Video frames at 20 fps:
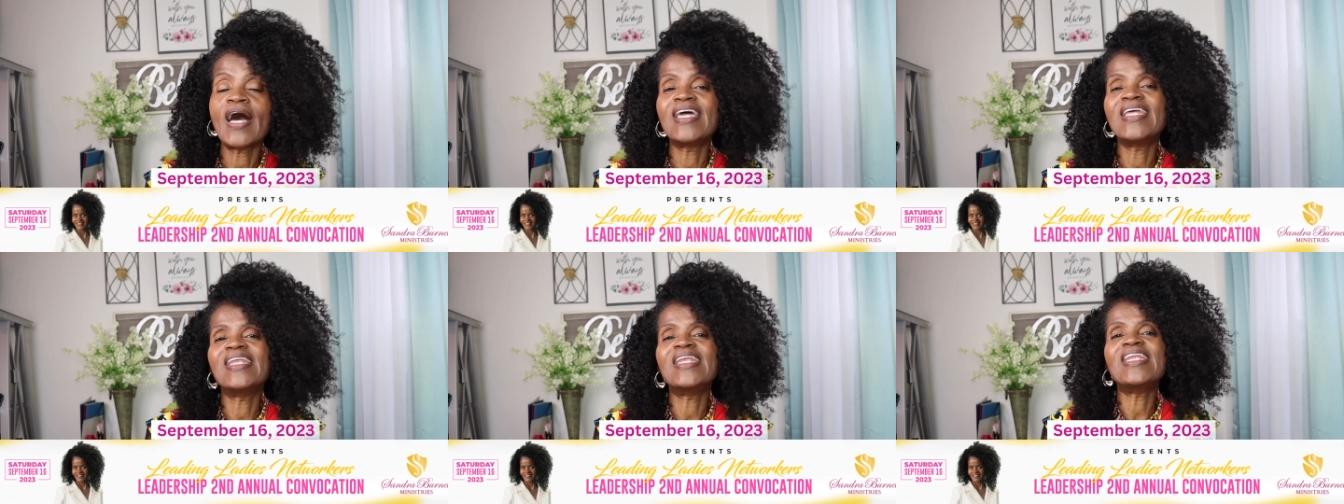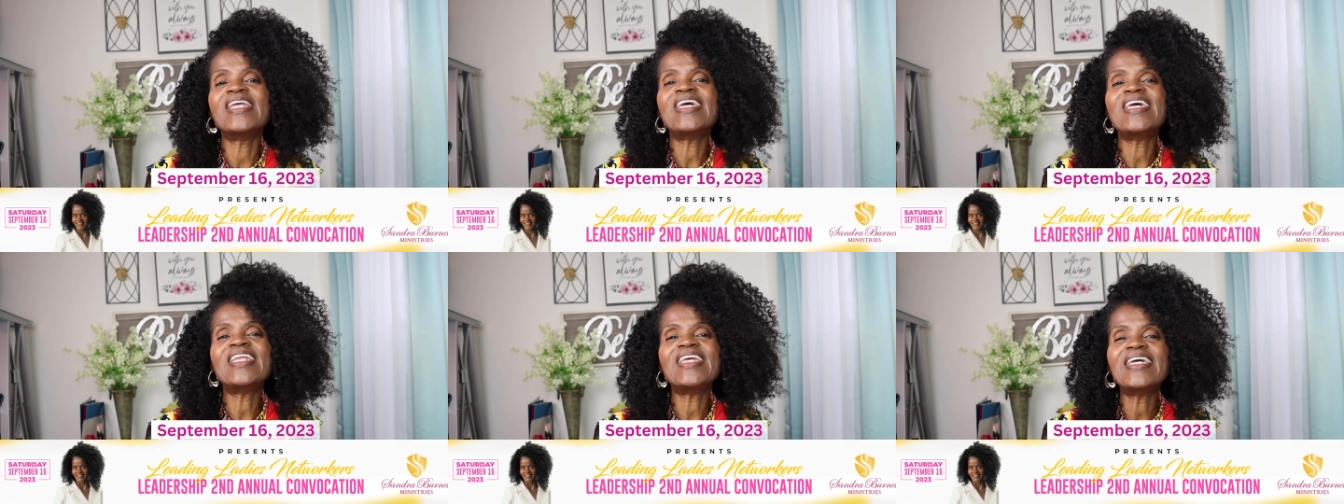a
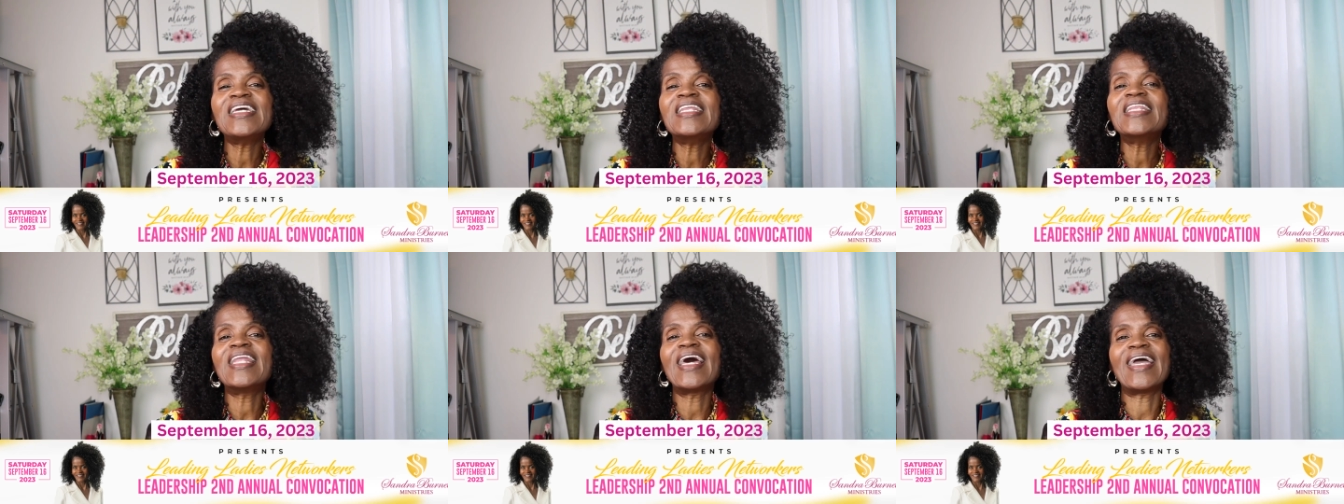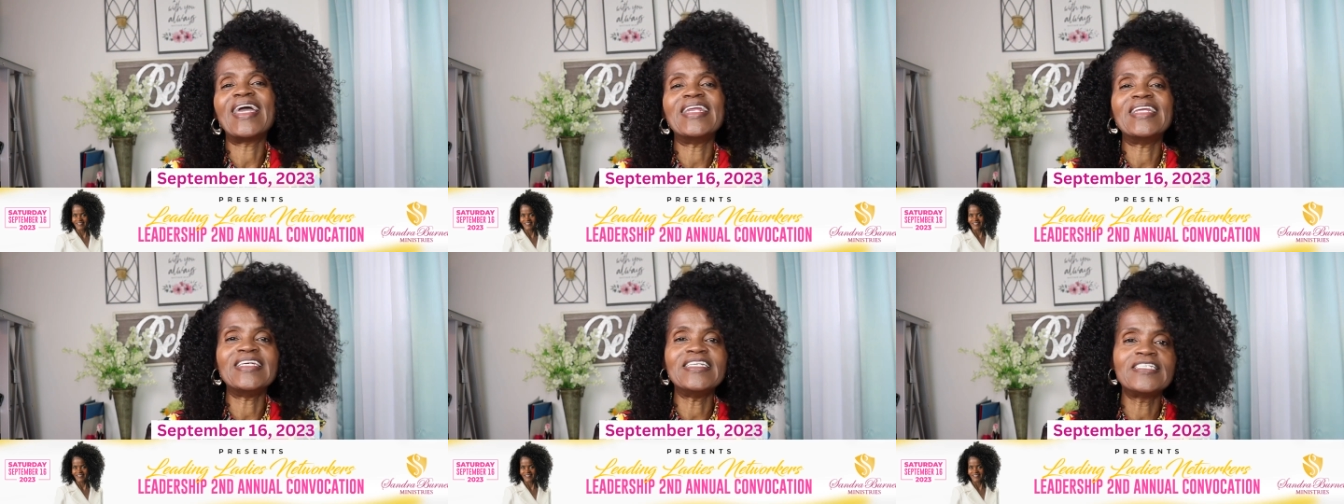leading
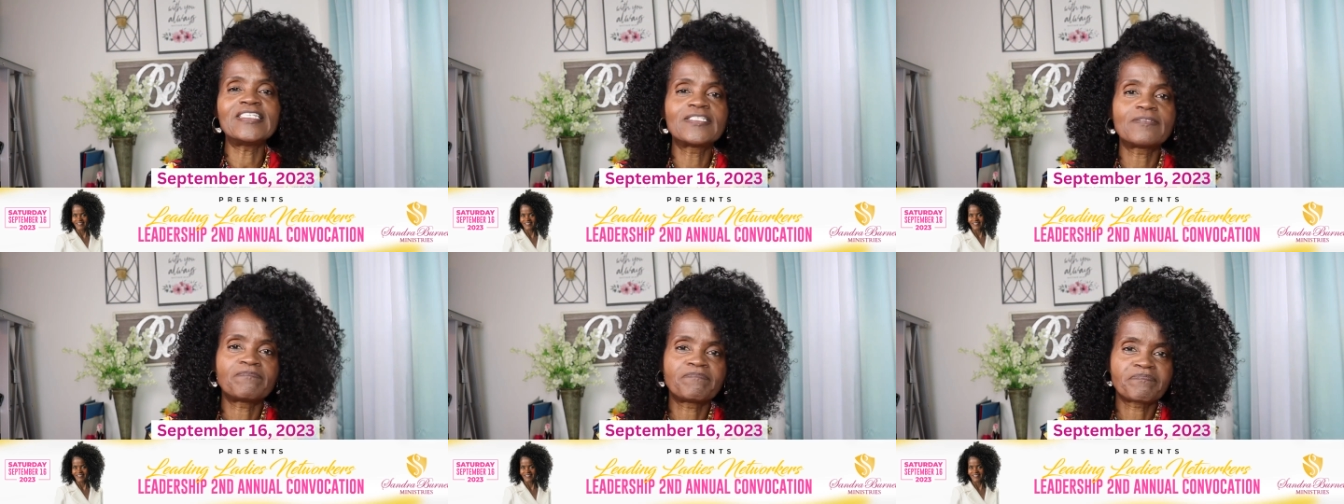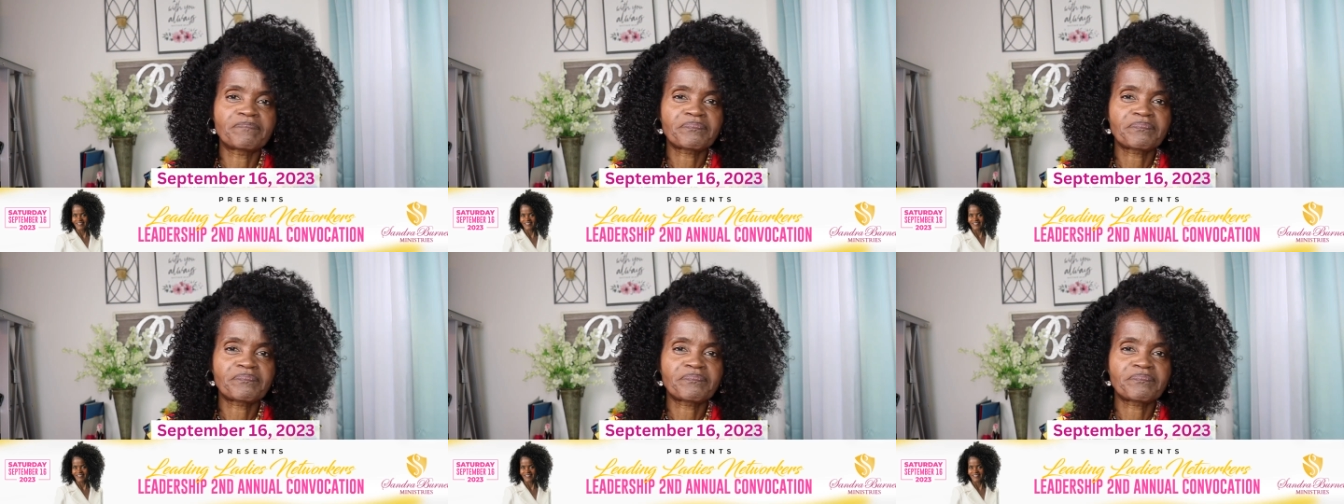ladies